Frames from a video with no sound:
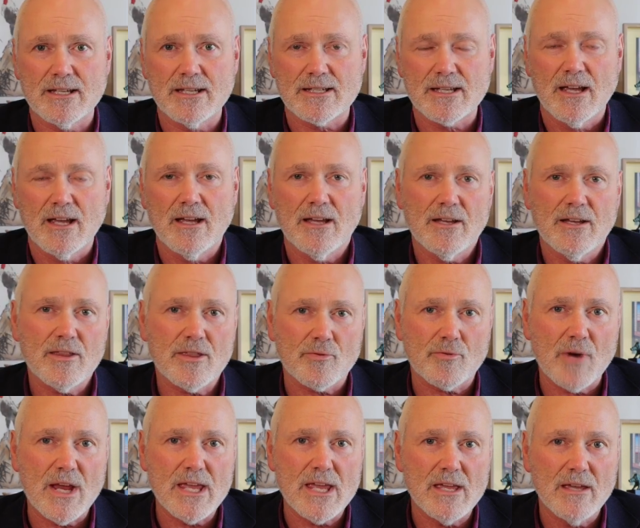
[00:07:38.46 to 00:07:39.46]
is
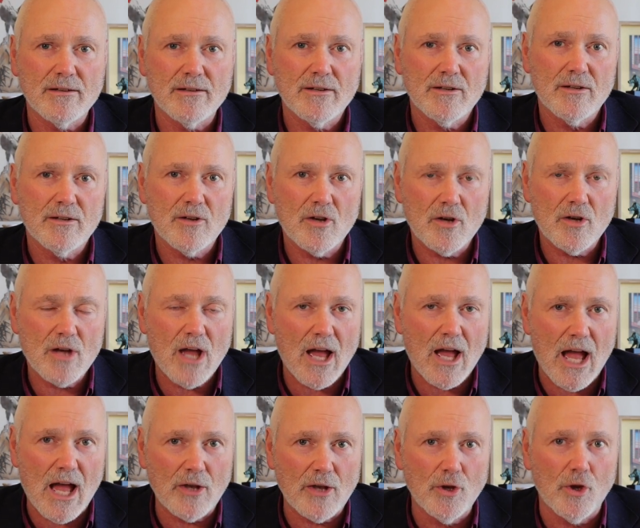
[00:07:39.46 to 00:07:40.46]
three
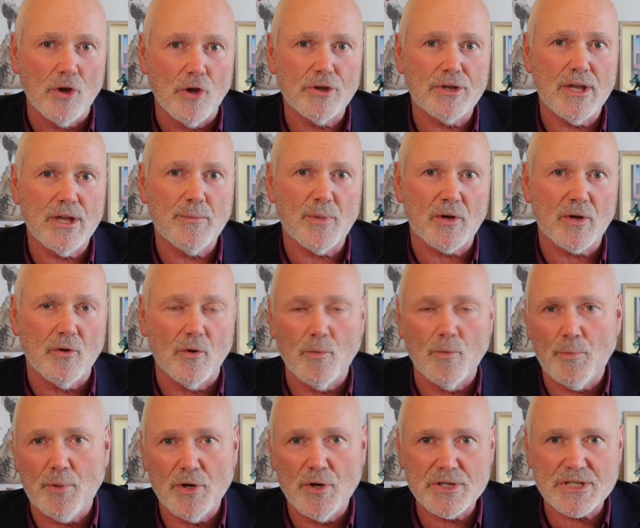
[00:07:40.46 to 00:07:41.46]

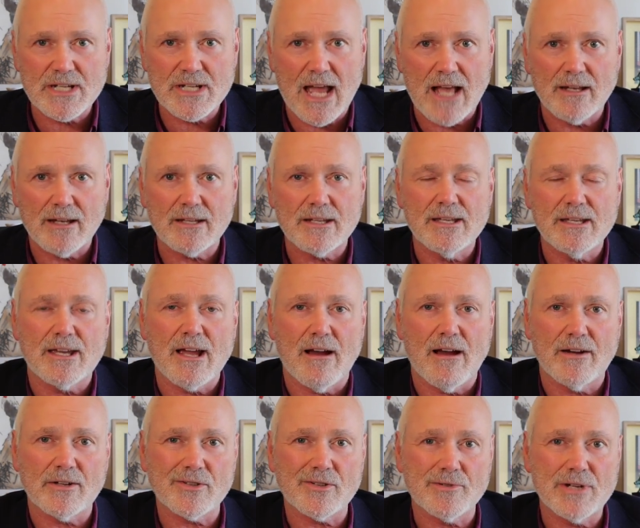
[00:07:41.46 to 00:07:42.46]
non-typical personality
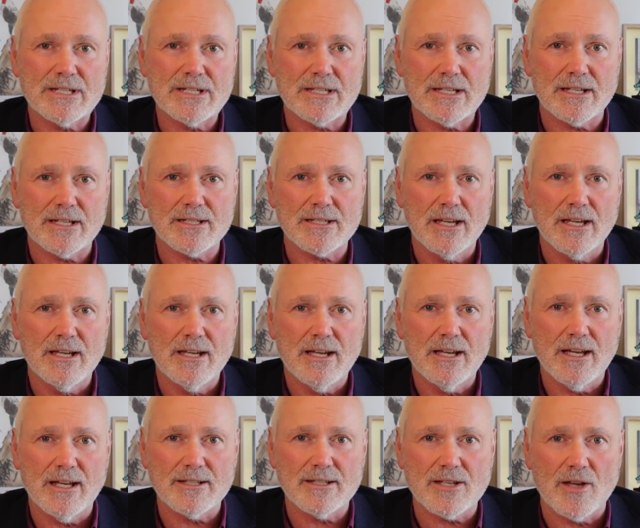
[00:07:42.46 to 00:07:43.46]
characteristics.
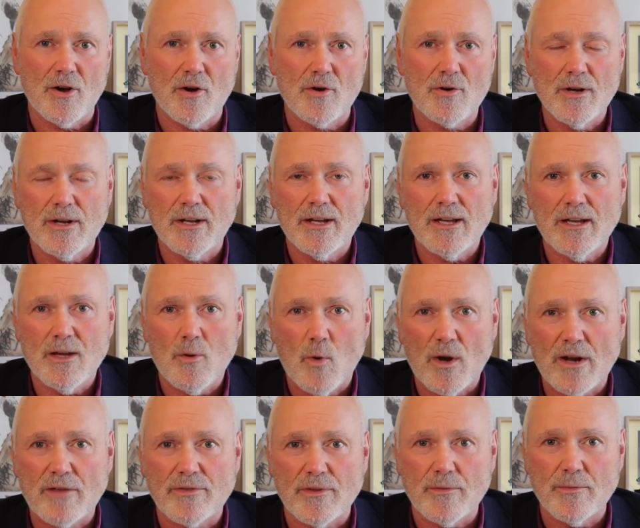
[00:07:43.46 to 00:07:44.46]
And so
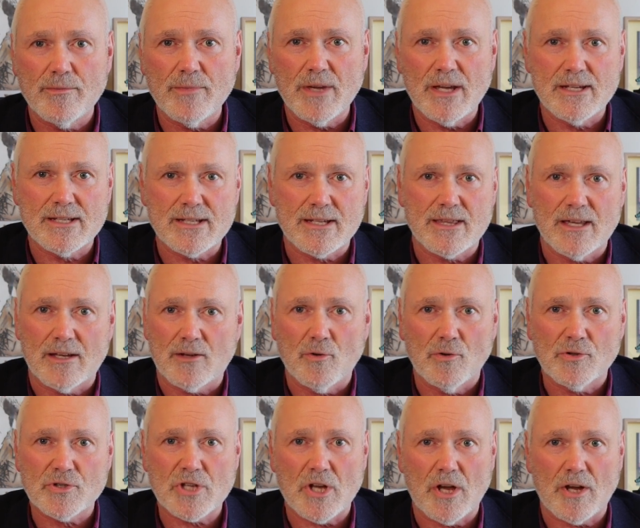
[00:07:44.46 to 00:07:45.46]
one of them is a thing
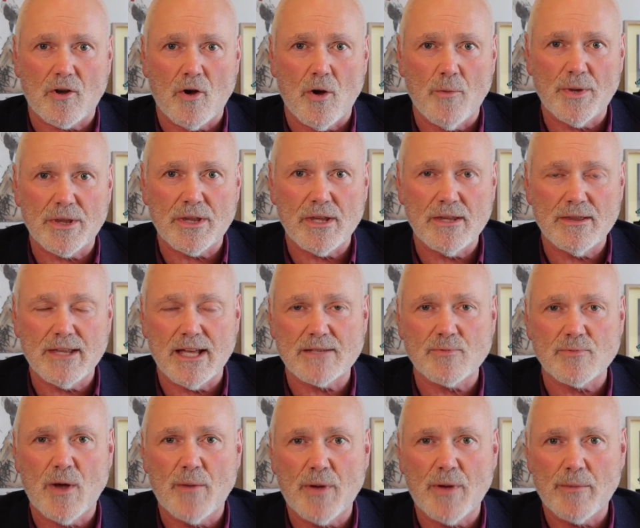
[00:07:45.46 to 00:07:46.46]
called psychopathy.
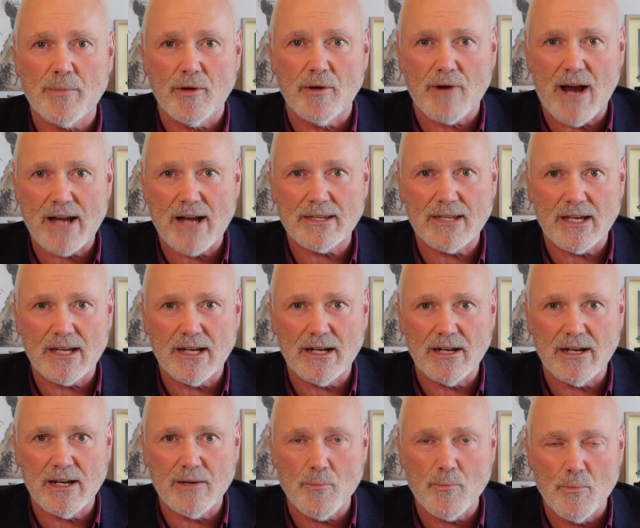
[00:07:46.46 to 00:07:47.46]
That's where people are acting in
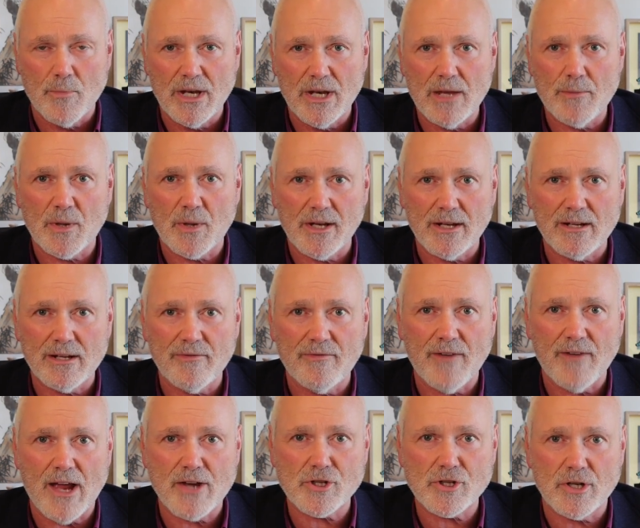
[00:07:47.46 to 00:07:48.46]
a manipulative
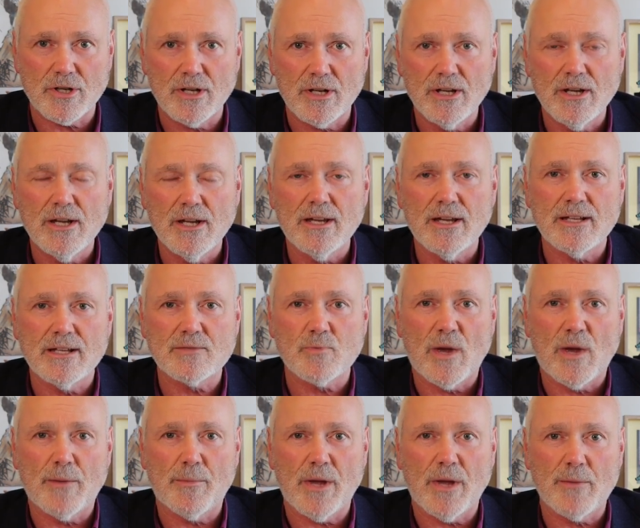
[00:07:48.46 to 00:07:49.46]
fashion. It's
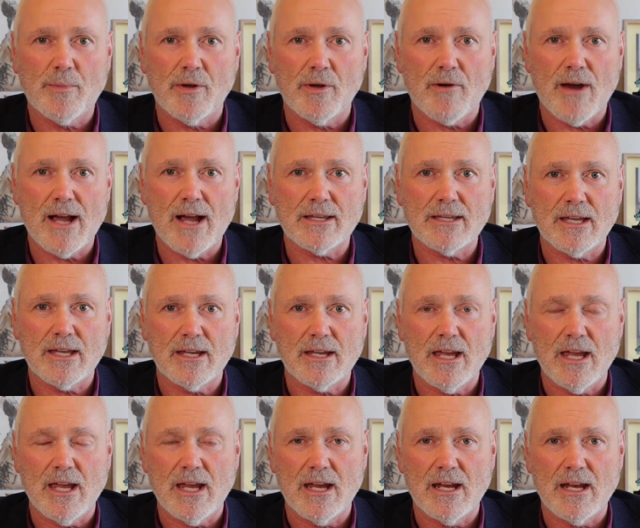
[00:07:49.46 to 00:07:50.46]
where people are
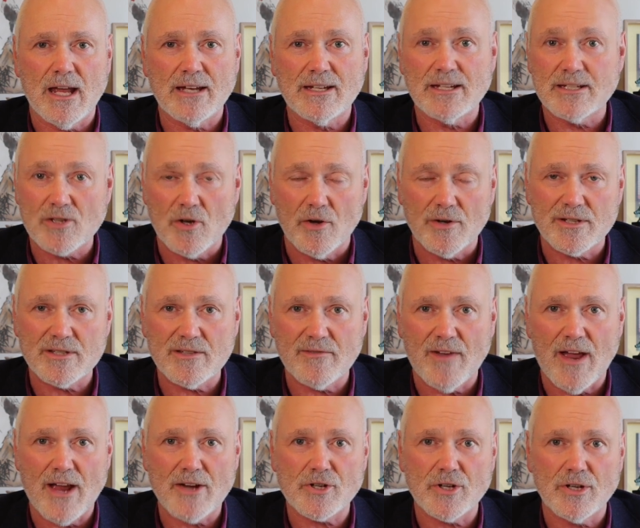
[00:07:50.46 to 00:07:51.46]
acting in a dishonest
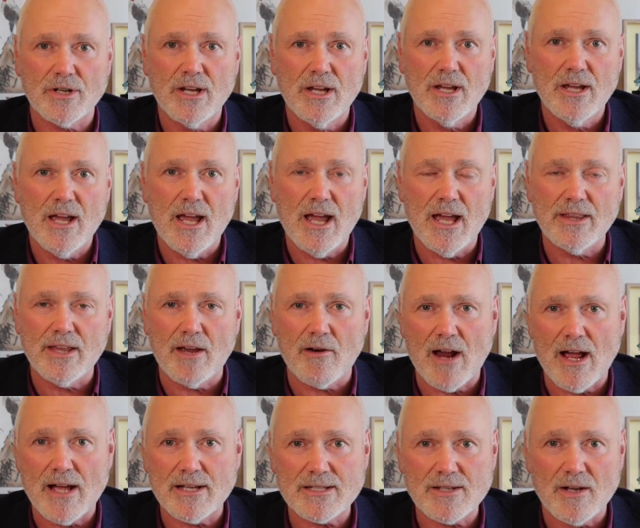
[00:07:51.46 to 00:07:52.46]
fashion. And there
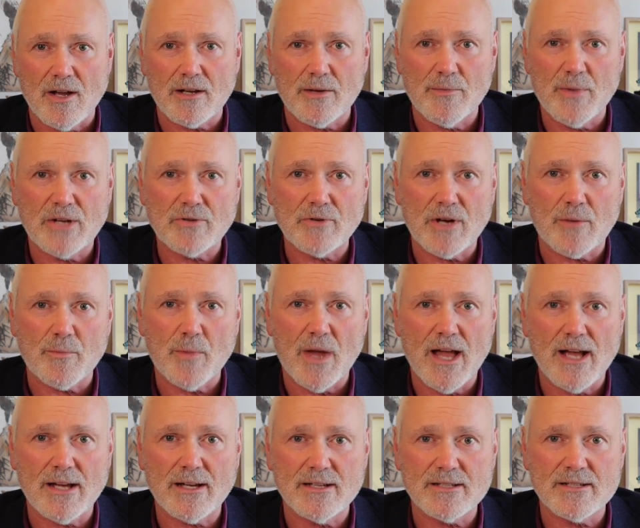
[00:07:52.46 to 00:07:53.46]
are psychometric
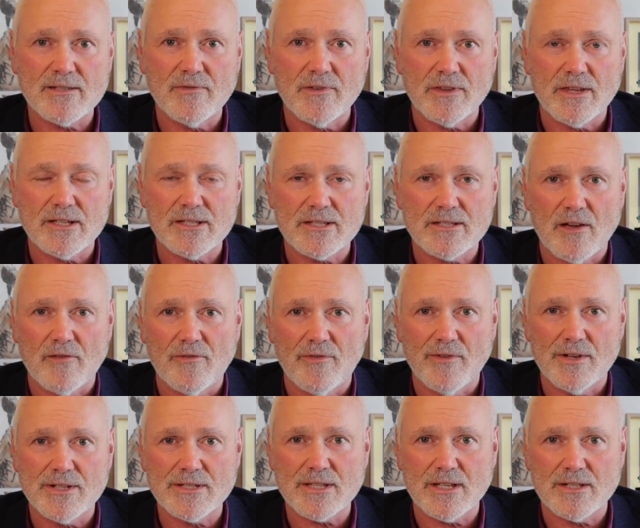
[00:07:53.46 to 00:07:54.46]
markers for this. So
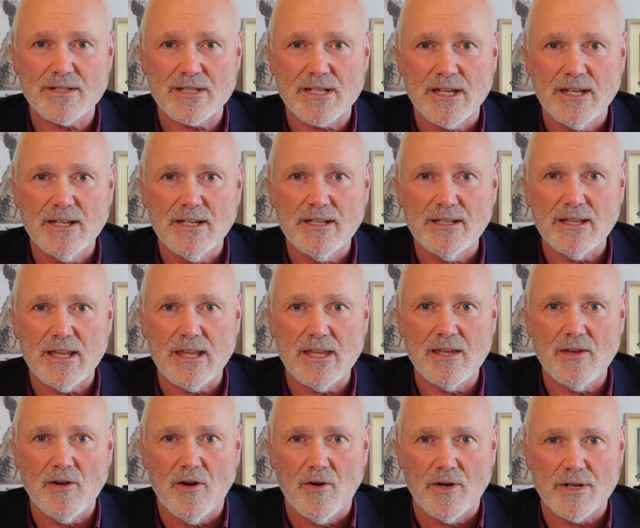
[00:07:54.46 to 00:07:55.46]
for instance,
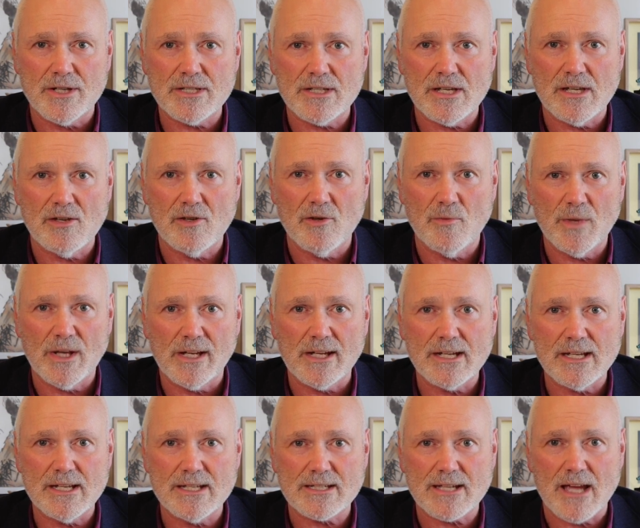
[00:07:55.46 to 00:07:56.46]
the
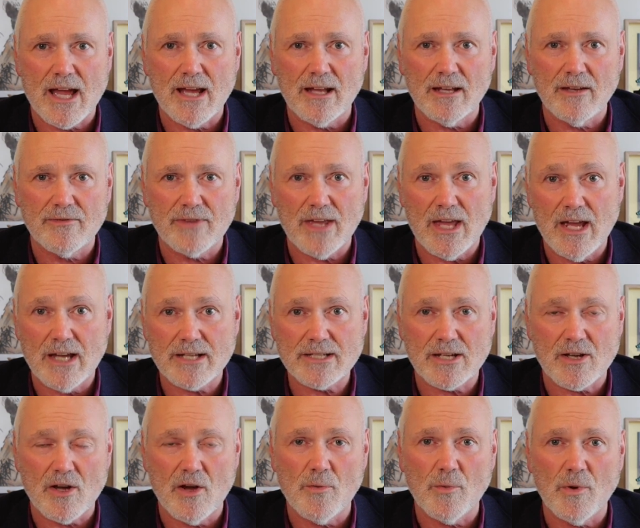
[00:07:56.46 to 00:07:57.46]
honesty-humility scale of the
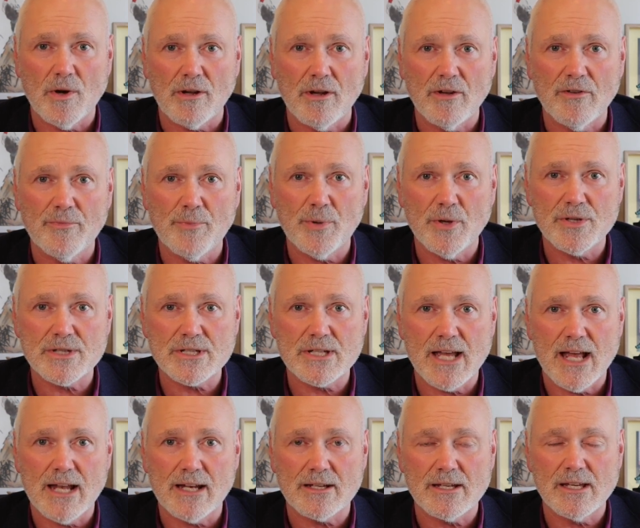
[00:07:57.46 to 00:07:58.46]
hexaco model of
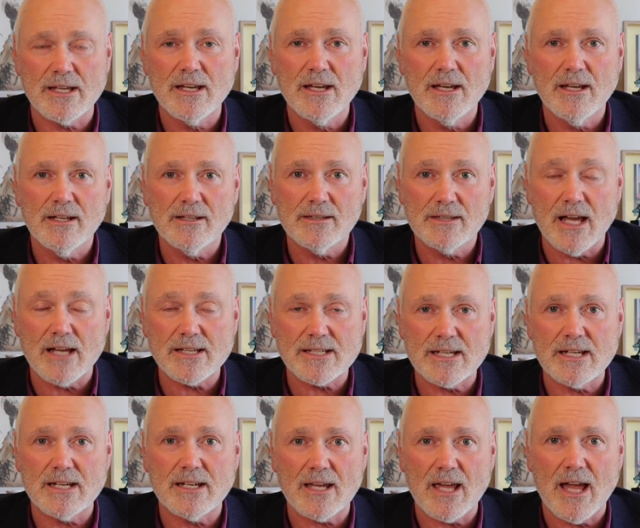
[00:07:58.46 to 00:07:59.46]
personality does
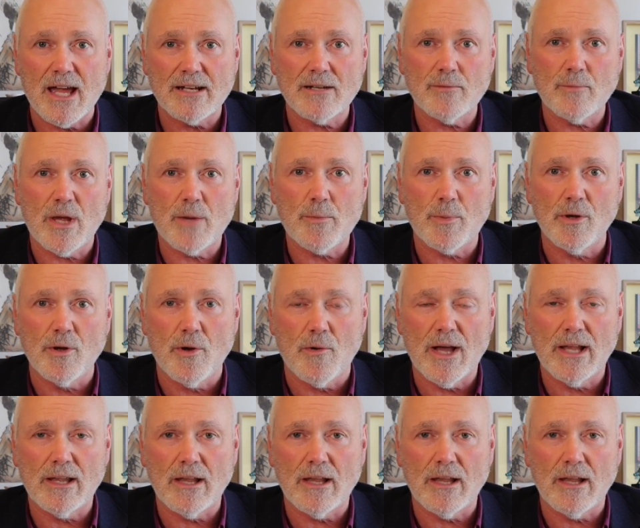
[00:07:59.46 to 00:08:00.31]
indicate people who are